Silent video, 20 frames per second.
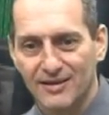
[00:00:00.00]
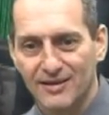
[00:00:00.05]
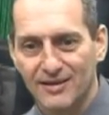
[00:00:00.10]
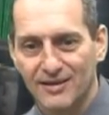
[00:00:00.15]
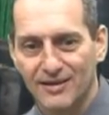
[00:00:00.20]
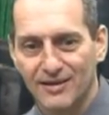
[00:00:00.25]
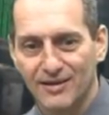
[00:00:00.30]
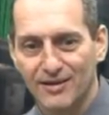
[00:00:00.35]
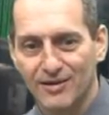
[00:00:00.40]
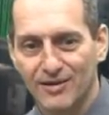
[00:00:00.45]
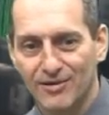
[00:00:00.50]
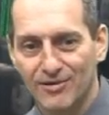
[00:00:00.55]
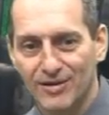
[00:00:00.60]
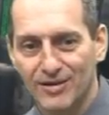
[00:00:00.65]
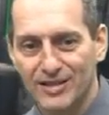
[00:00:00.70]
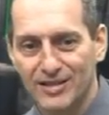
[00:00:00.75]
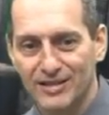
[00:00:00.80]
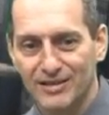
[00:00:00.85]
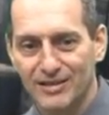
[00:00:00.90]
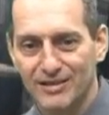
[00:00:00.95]
All
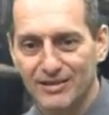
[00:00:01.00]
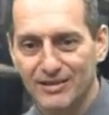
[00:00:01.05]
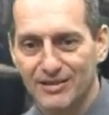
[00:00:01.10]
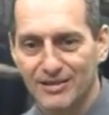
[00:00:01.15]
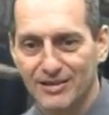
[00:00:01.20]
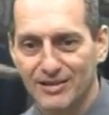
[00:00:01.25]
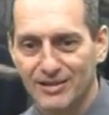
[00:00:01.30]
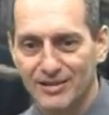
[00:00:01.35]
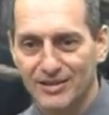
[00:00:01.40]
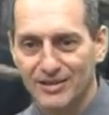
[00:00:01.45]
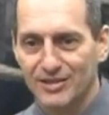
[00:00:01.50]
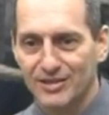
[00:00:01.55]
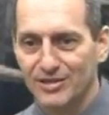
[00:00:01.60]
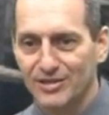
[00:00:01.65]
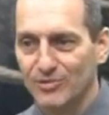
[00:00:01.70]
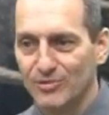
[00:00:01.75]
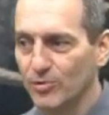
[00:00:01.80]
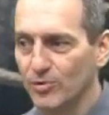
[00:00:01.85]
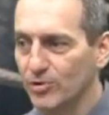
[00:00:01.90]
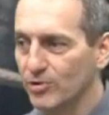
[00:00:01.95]
right.
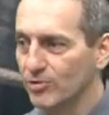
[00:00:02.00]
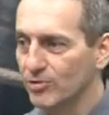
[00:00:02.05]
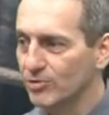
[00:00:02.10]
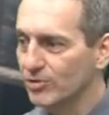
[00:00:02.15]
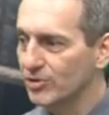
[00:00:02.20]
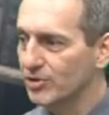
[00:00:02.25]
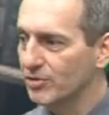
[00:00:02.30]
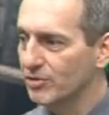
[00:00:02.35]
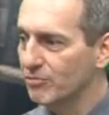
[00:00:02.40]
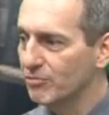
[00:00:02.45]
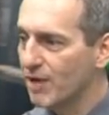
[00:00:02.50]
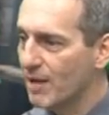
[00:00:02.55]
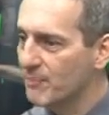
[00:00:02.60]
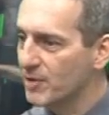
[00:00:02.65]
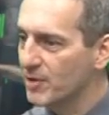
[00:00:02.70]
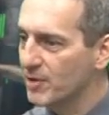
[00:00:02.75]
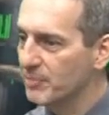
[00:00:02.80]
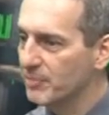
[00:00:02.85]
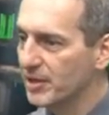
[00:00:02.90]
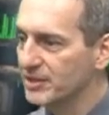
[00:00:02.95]
We're going to wrap
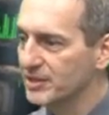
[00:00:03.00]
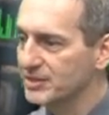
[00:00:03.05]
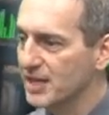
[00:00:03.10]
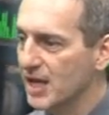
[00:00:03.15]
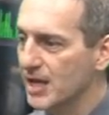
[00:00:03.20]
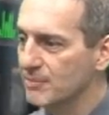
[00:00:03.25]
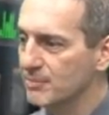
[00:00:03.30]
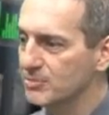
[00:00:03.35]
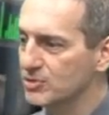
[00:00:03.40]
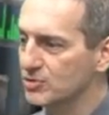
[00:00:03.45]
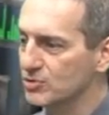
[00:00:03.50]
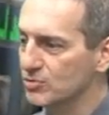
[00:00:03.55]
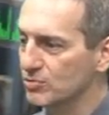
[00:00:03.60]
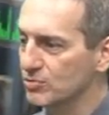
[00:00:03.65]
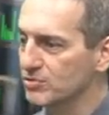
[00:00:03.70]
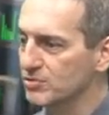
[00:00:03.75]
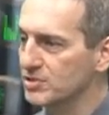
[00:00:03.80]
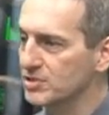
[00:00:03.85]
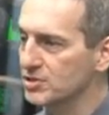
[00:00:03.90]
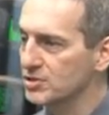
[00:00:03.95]
up on time
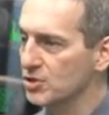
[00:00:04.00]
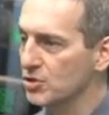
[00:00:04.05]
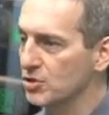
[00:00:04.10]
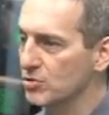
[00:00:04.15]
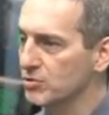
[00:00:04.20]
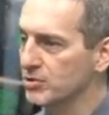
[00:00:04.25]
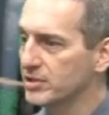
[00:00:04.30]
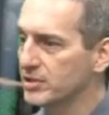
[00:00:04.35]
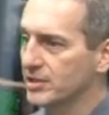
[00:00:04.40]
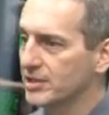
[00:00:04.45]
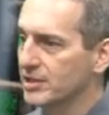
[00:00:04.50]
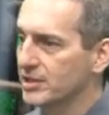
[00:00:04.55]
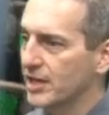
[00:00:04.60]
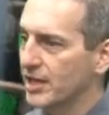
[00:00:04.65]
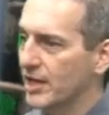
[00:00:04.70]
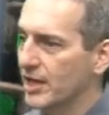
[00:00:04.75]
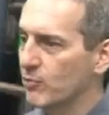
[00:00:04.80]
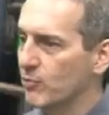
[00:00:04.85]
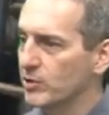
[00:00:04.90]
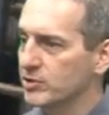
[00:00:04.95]
soon, so
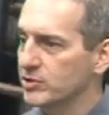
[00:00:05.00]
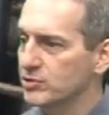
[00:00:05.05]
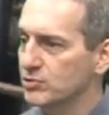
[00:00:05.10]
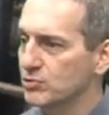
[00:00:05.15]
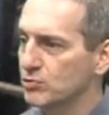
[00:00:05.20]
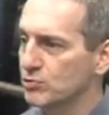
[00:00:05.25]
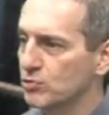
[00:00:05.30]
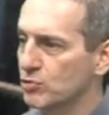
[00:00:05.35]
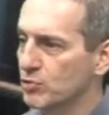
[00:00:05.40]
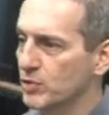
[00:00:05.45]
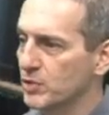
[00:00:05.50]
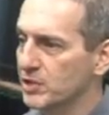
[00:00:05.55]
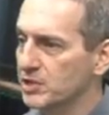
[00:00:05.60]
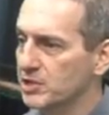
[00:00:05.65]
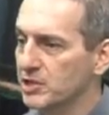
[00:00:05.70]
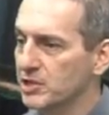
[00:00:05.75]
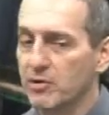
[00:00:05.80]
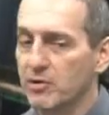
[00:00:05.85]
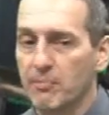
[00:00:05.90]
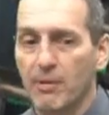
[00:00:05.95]
I want to
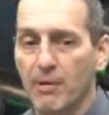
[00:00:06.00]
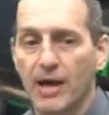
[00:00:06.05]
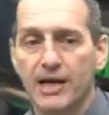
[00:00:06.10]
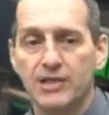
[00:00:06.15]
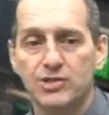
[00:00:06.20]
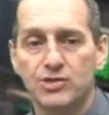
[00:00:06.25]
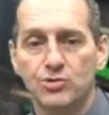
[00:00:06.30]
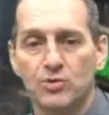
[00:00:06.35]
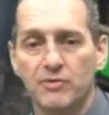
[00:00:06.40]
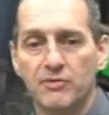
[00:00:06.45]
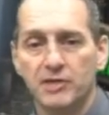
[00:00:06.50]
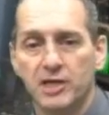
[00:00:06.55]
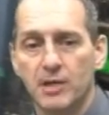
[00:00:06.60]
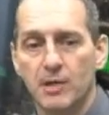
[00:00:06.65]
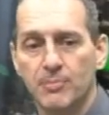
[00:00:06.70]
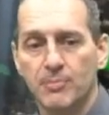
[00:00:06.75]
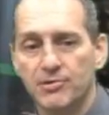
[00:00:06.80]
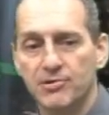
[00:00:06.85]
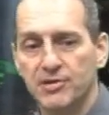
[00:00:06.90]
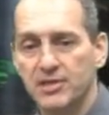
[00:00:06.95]
quickly remind you of a
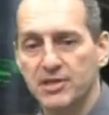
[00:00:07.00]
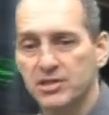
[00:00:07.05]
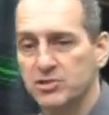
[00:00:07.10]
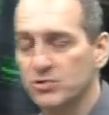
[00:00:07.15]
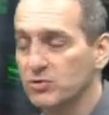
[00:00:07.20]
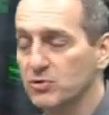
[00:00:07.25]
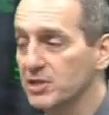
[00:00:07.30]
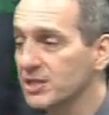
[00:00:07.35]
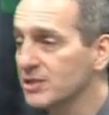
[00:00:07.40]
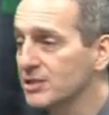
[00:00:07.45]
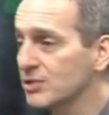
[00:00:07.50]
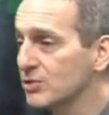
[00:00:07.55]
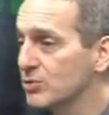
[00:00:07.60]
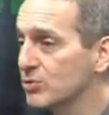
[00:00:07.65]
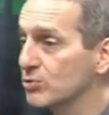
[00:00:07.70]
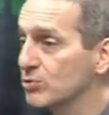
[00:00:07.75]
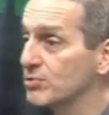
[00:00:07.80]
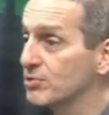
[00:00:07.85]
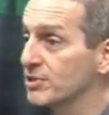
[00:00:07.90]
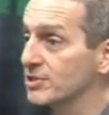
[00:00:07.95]
couple things you need to
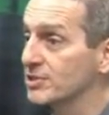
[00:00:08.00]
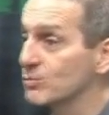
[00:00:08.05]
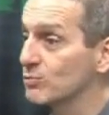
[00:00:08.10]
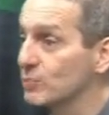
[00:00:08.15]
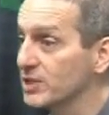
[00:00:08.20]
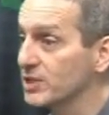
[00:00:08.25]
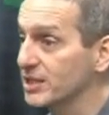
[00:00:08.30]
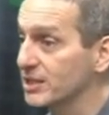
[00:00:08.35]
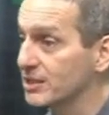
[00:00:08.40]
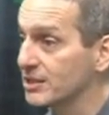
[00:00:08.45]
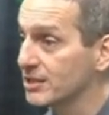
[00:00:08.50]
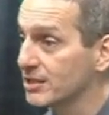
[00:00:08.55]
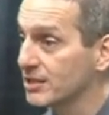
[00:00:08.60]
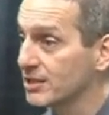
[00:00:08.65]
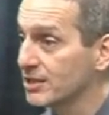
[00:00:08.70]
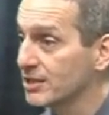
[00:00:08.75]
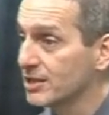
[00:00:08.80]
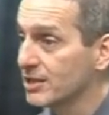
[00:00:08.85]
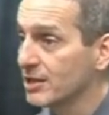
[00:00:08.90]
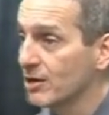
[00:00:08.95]
do this week.
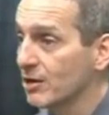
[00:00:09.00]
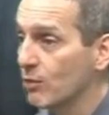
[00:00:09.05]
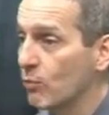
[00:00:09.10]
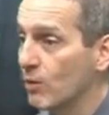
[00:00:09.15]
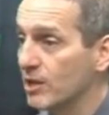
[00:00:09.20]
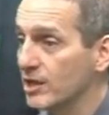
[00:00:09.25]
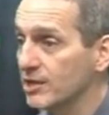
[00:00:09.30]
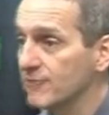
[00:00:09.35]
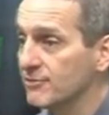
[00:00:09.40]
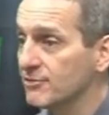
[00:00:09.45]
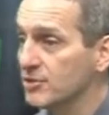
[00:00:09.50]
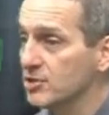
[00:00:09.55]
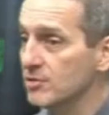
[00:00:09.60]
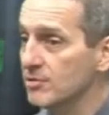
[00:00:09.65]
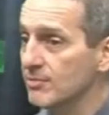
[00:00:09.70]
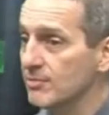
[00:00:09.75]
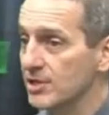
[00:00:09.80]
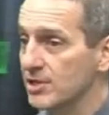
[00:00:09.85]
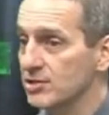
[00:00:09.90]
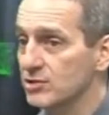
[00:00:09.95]
One of
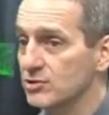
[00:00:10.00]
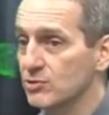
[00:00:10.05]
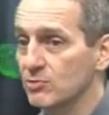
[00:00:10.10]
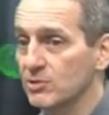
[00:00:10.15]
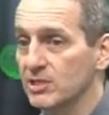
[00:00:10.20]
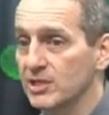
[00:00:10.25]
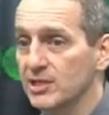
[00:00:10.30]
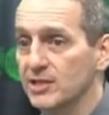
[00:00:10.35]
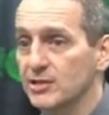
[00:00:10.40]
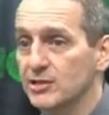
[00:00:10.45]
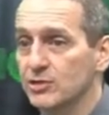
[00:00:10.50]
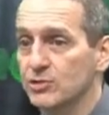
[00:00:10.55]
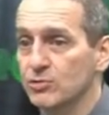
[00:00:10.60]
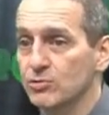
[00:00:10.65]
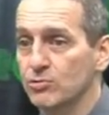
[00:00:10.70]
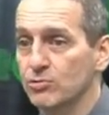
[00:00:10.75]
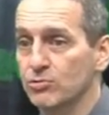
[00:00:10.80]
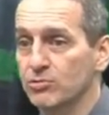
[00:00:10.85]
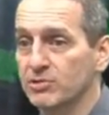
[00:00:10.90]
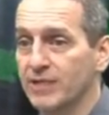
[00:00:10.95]
them is you need
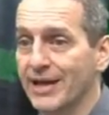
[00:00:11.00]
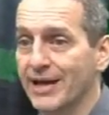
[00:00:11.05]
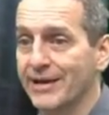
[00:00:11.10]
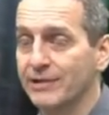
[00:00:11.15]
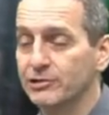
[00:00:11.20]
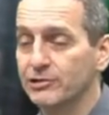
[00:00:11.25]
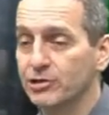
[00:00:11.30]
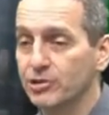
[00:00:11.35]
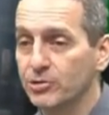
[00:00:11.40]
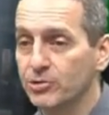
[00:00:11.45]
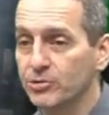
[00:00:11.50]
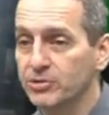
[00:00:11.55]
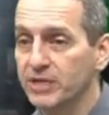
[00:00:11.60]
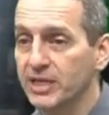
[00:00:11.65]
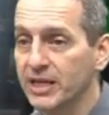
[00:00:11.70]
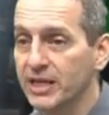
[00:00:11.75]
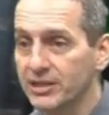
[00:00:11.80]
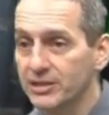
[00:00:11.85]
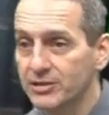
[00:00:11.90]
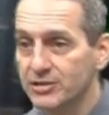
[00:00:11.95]
to download
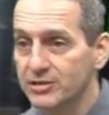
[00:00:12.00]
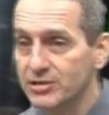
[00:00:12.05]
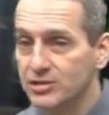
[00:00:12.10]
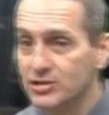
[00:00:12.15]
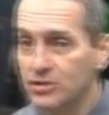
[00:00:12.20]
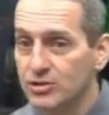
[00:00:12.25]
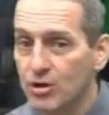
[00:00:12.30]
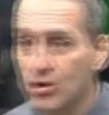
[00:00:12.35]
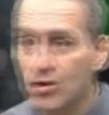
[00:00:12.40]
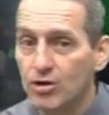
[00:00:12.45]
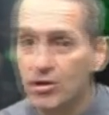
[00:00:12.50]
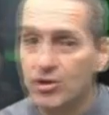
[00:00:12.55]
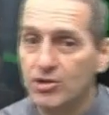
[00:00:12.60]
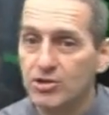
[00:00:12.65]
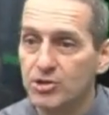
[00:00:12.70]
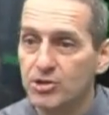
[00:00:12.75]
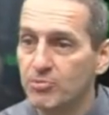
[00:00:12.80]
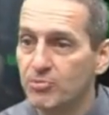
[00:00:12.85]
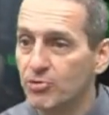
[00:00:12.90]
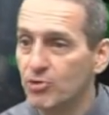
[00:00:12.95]
and install
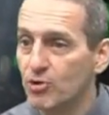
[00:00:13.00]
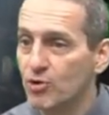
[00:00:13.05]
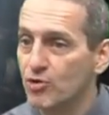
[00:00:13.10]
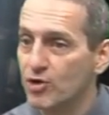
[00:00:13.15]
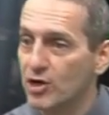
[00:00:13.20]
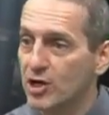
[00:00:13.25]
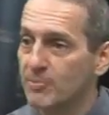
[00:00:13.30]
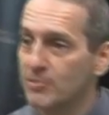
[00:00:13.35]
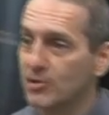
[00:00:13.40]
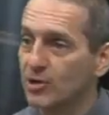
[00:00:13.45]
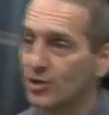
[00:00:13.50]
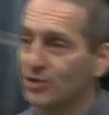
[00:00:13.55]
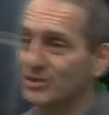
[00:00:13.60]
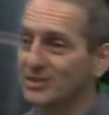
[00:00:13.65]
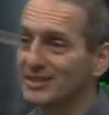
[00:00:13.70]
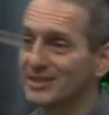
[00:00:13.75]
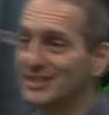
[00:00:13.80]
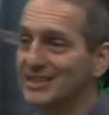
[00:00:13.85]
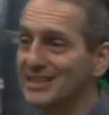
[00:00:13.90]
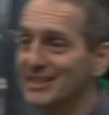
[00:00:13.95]
the program called
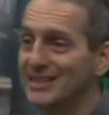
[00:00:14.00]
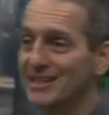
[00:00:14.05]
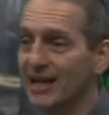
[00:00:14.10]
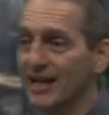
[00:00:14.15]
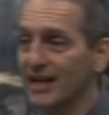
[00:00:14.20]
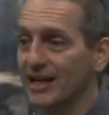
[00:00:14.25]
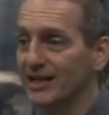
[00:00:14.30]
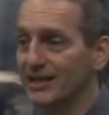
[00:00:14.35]
DIA.